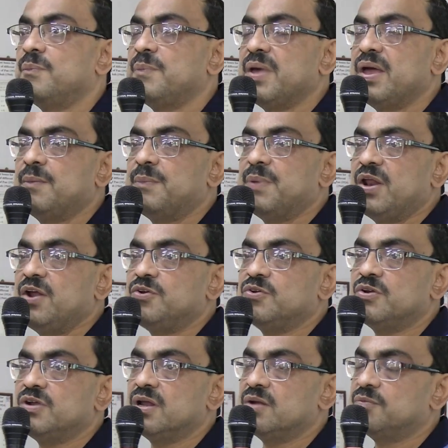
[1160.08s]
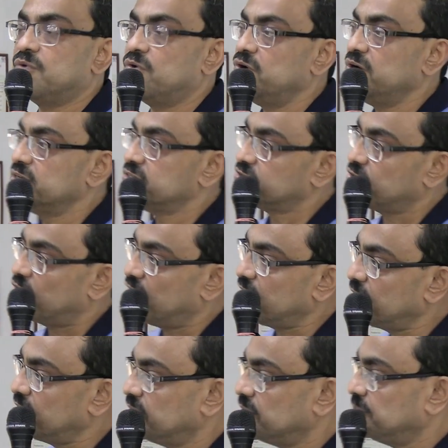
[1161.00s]
peritoneal fold is
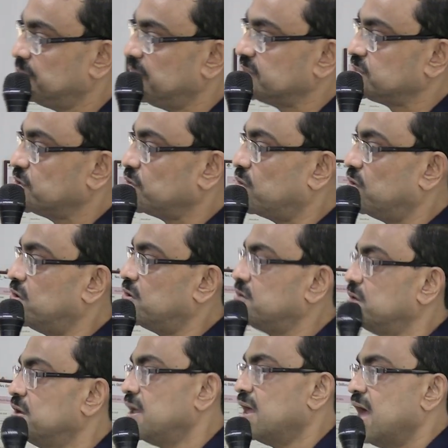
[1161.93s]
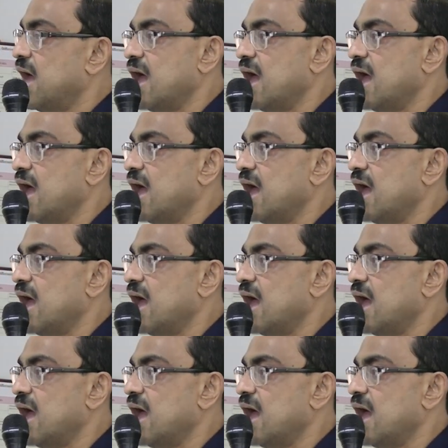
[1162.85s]
called mesocolon,